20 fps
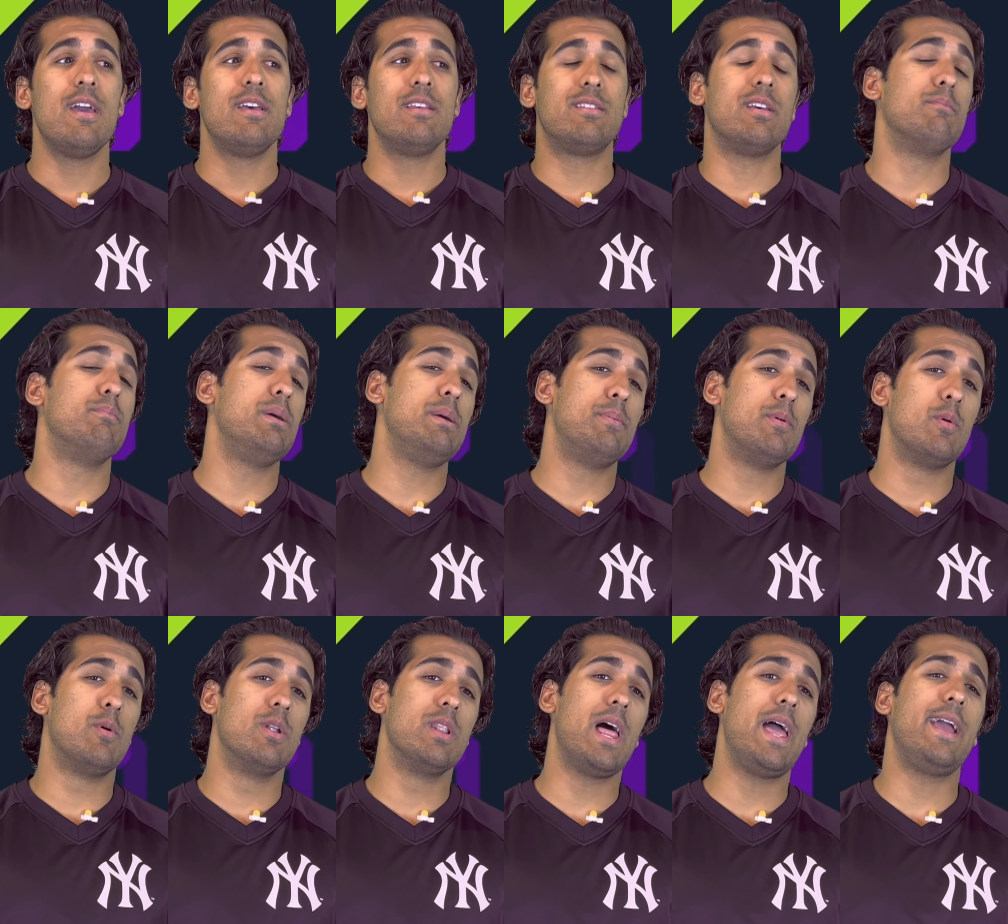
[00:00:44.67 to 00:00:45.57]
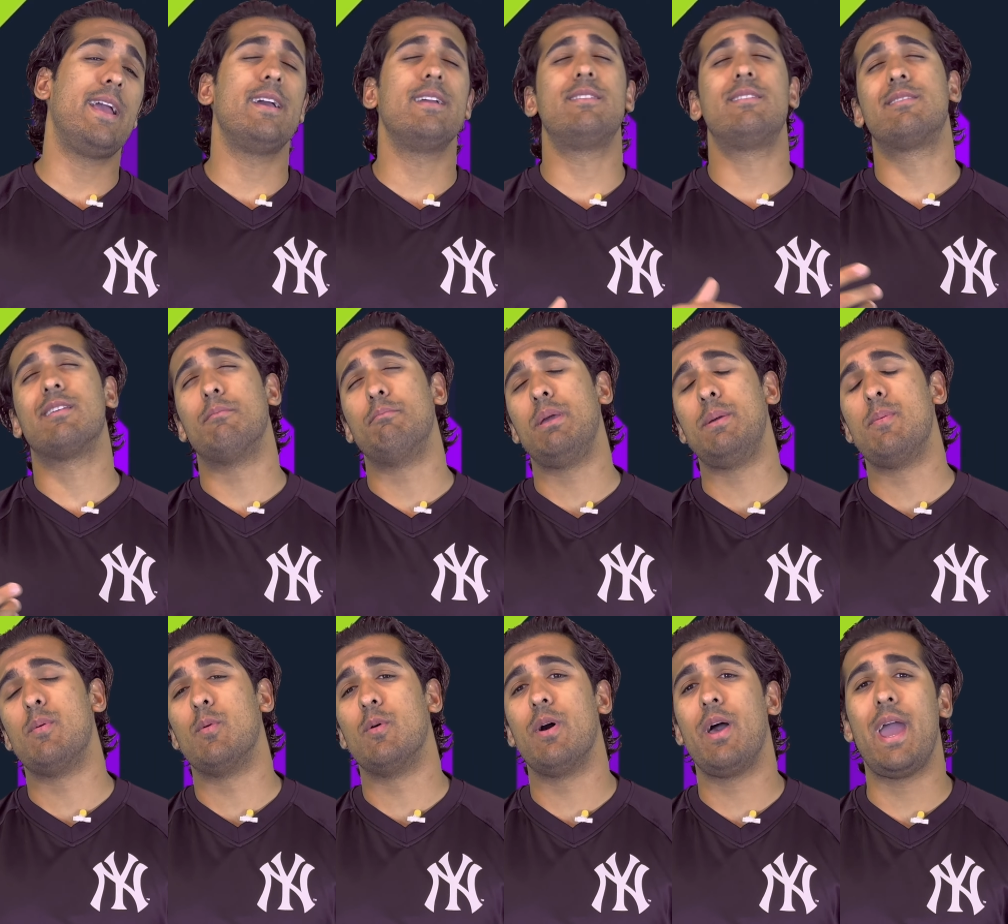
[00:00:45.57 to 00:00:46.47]
Some people will like it, some
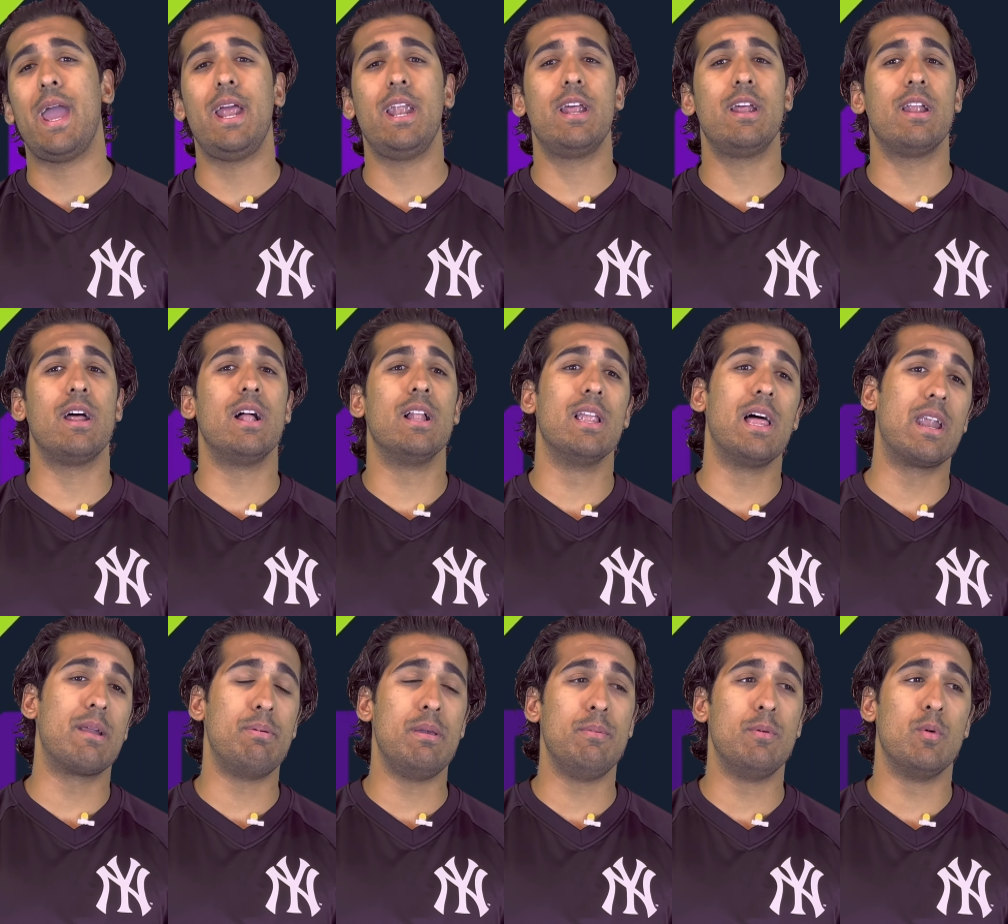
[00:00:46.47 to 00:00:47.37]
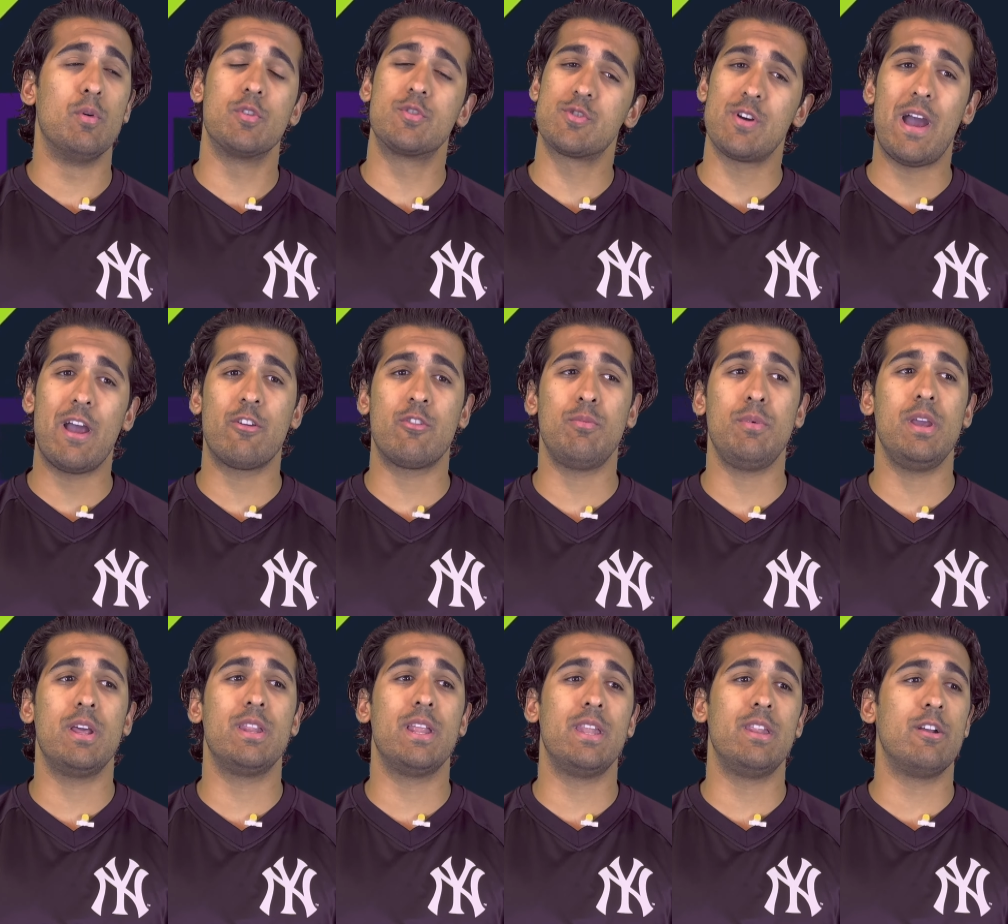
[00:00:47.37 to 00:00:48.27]
people will hate it, a lot of people will trash
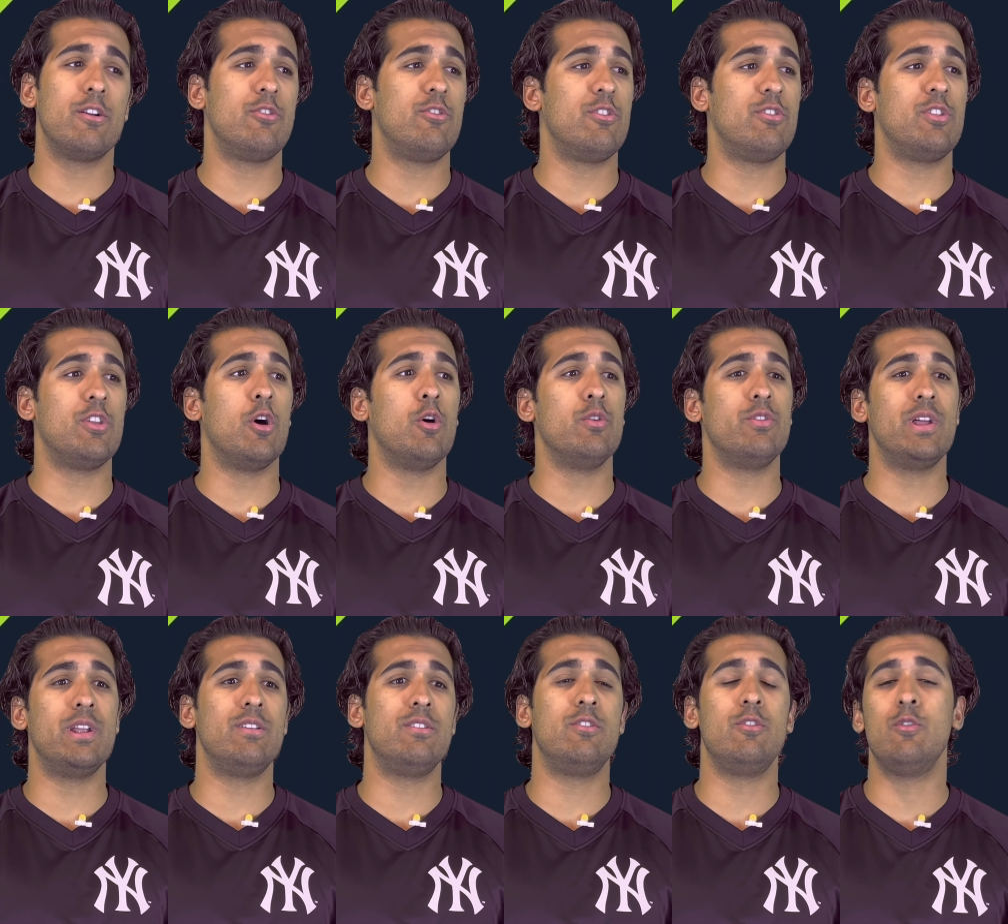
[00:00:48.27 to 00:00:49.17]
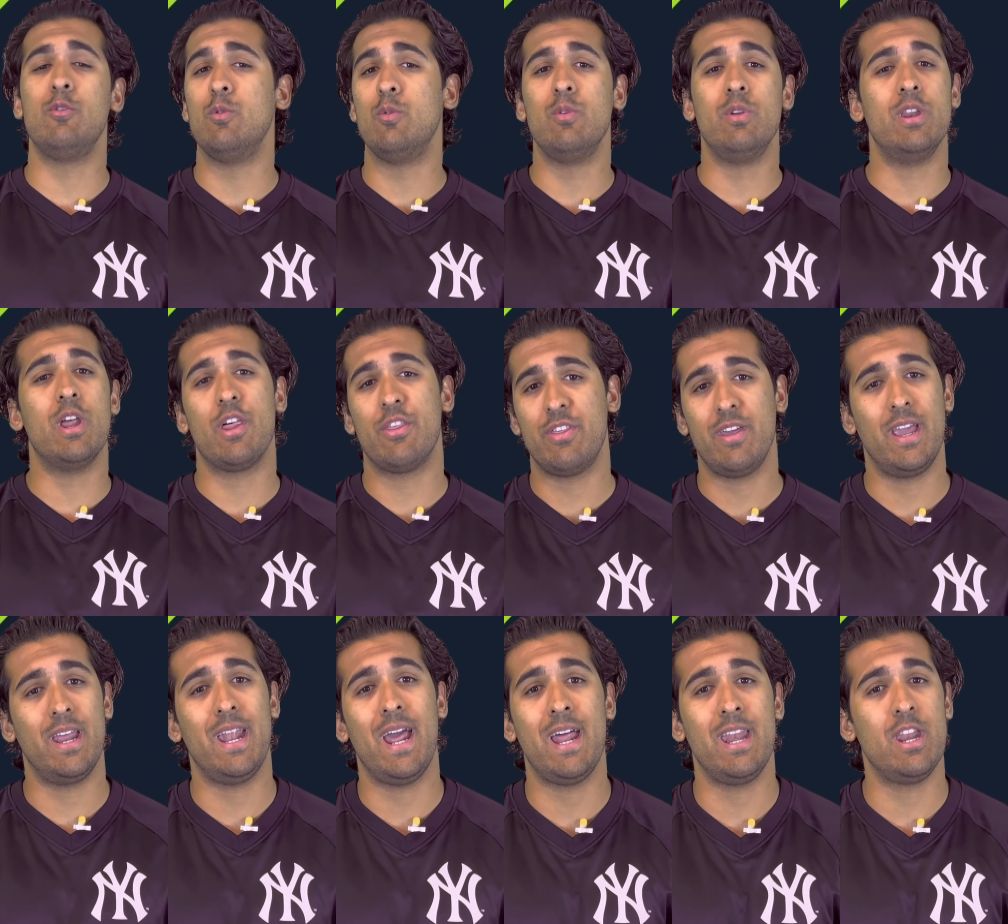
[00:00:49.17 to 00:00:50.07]
me, and then there's just those that do
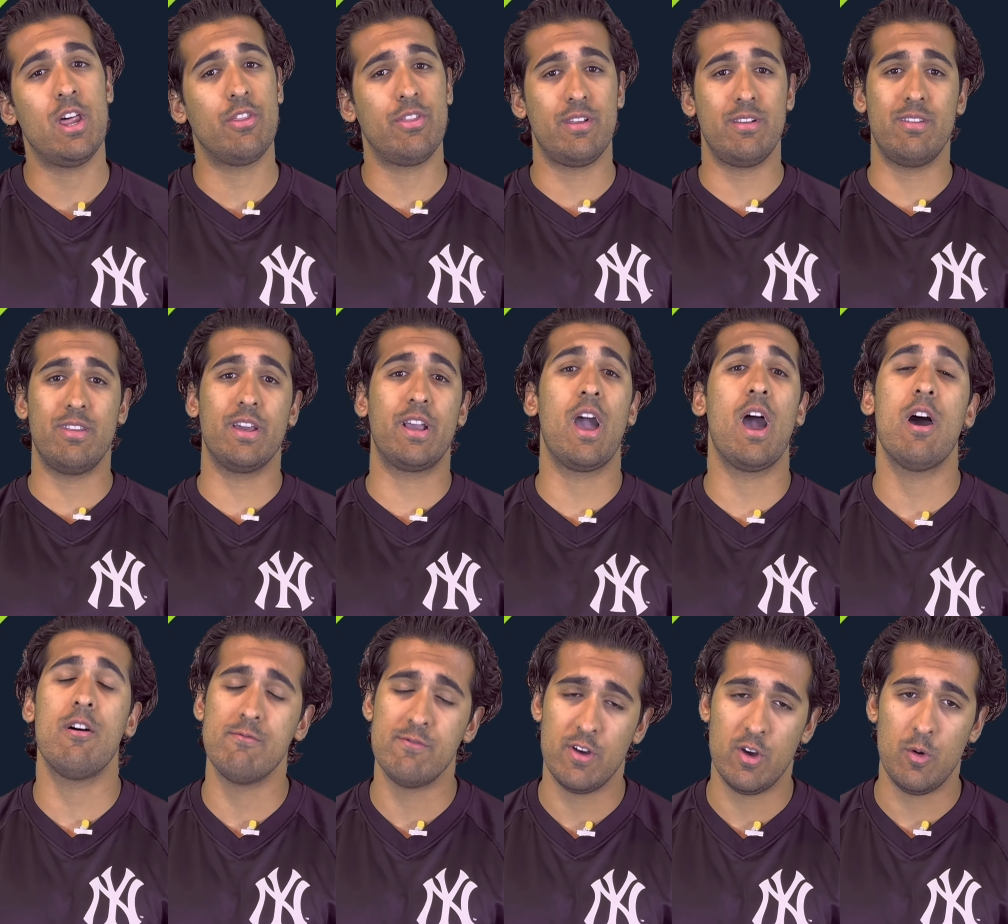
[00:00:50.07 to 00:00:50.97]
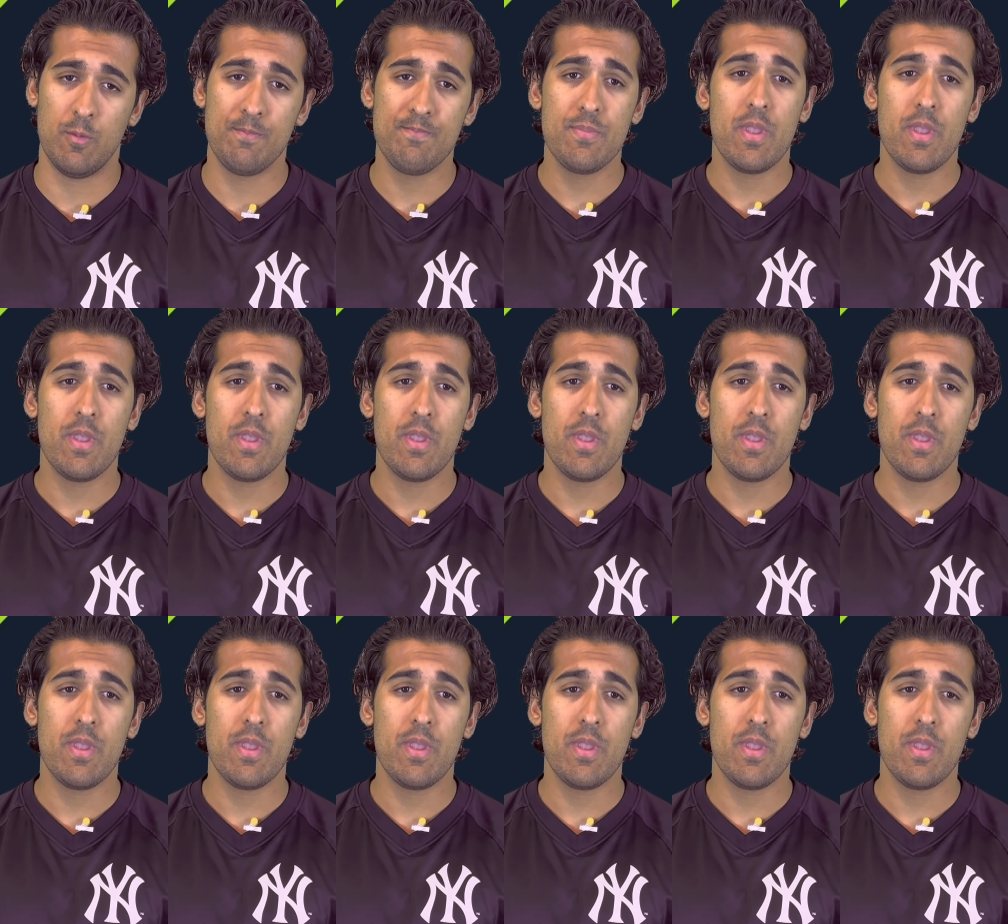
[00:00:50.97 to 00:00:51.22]
nothing and add nothing to the convo.